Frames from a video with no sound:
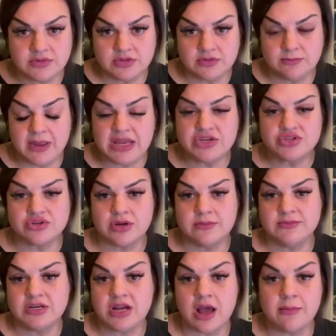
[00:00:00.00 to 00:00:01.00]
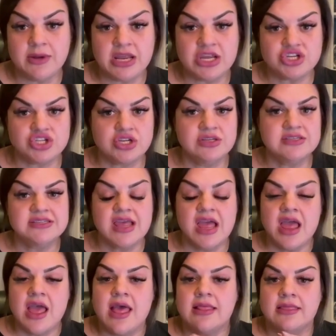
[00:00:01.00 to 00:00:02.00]
denominations
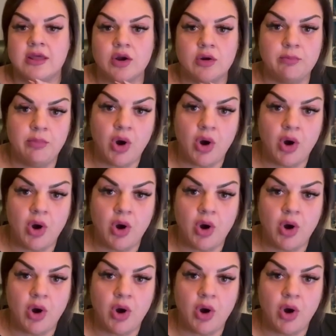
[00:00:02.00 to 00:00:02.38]
that are